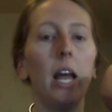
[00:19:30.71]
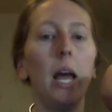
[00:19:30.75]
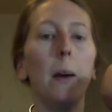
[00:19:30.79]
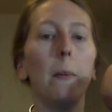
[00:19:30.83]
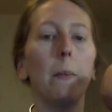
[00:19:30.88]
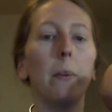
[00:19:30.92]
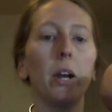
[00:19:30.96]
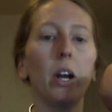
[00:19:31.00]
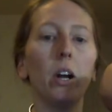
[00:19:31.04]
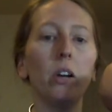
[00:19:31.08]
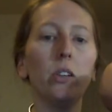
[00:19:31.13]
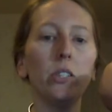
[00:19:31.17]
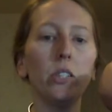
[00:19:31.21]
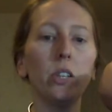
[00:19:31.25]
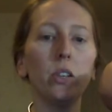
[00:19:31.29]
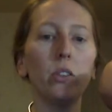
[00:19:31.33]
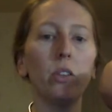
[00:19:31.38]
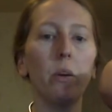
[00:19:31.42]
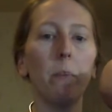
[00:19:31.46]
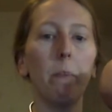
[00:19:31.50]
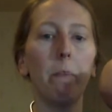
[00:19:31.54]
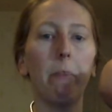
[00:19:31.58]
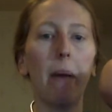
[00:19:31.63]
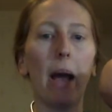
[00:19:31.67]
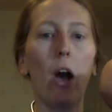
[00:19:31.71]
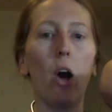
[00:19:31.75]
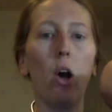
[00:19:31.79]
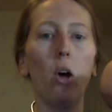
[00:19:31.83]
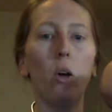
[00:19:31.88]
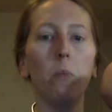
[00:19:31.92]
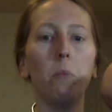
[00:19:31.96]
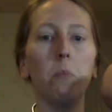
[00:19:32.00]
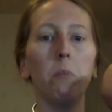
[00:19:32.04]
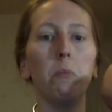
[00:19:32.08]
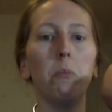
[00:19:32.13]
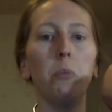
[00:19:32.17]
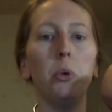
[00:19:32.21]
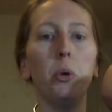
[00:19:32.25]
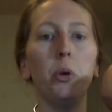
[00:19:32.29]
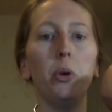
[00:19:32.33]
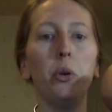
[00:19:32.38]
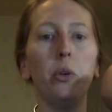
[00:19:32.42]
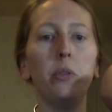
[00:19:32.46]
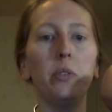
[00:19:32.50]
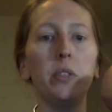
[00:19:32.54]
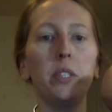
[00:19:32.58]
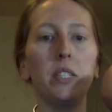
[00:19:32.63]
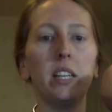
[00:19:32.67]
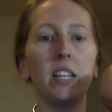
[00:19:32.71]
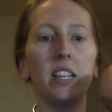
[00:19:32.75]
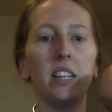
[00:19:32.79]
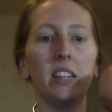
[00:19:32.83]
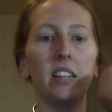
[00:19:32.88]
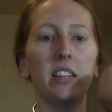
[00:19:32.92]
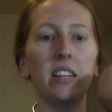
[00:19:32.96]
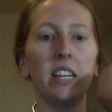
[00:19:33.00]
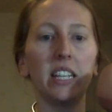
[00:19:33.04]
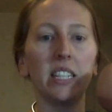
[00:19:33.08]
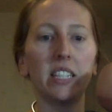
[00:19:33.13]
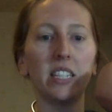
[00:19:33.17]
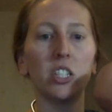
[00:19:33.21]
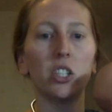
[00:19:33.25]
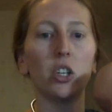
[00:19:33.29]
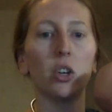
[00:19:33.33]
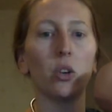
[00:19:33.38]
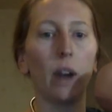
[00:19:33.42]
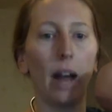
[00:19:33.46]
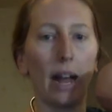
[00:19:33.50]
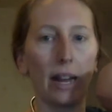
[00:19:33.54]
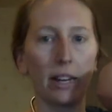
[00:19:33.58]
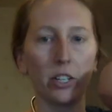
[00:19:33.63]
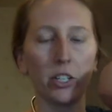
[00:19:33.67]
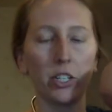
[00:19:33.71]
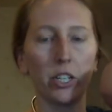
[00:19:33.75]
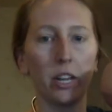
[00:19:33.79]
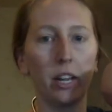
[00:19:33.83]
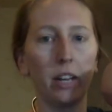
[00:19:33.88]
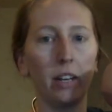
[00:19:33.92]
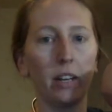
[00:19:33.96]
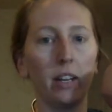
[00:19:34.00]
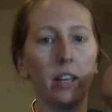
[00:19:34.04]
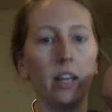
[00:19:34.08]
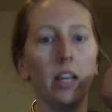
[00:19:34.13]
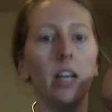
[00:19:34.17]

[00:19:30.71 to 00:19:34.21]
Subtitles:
But also the bowel moves this direction.